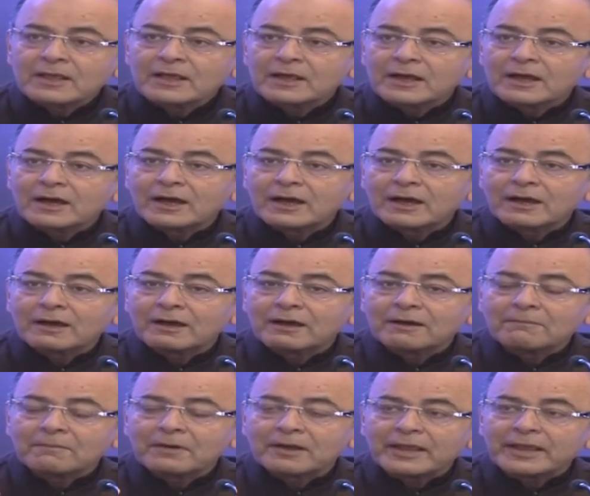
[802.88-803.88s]
uh,
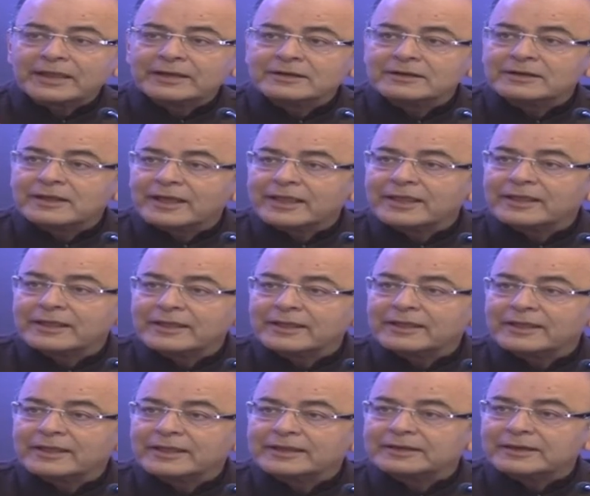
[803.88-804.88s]
uh, in,
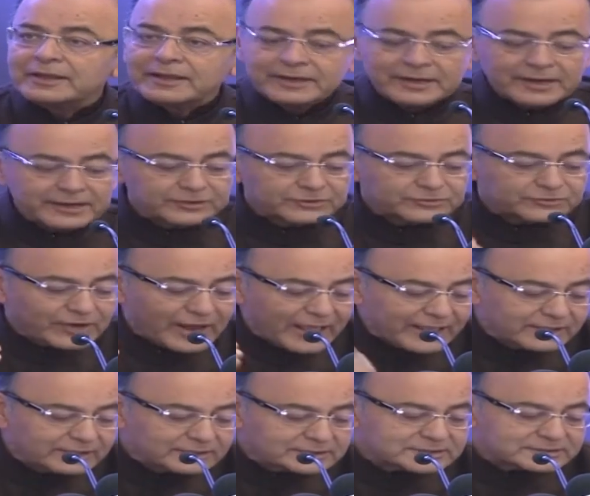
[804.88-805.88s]
in, in, in,
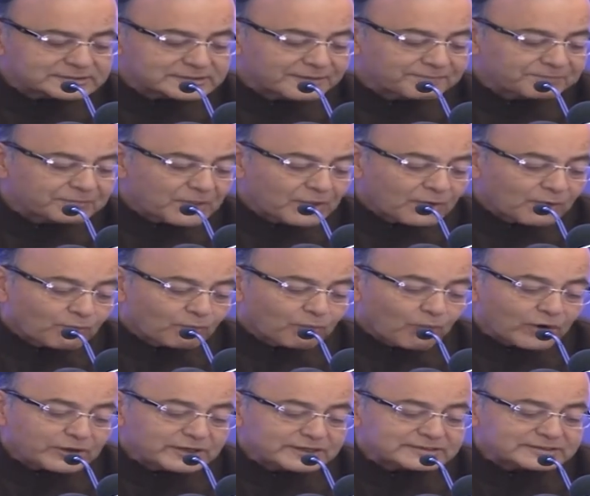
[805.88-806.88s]
trials,
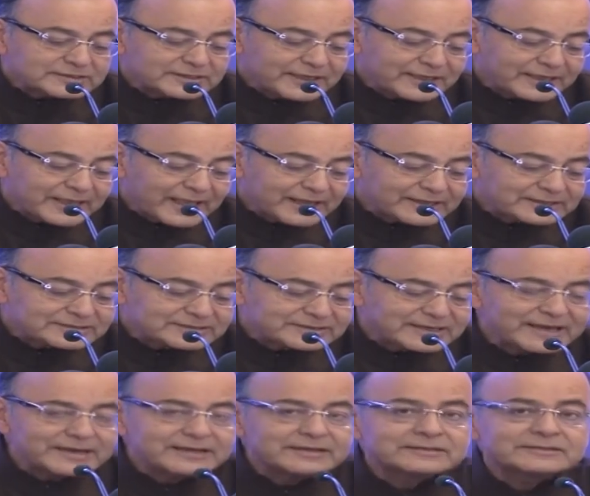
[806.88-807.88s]
what is the
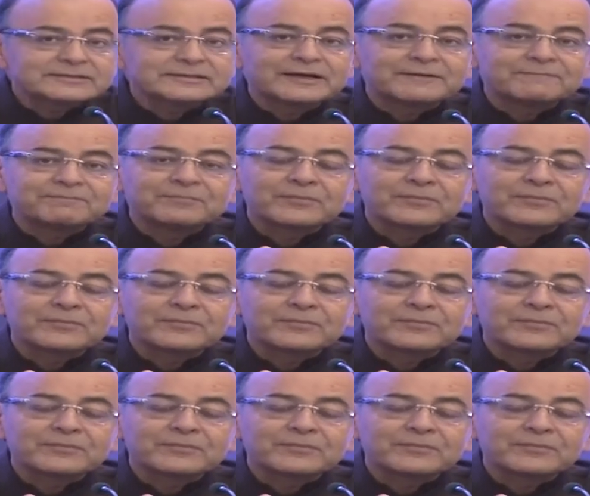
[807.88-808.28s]
extent uh,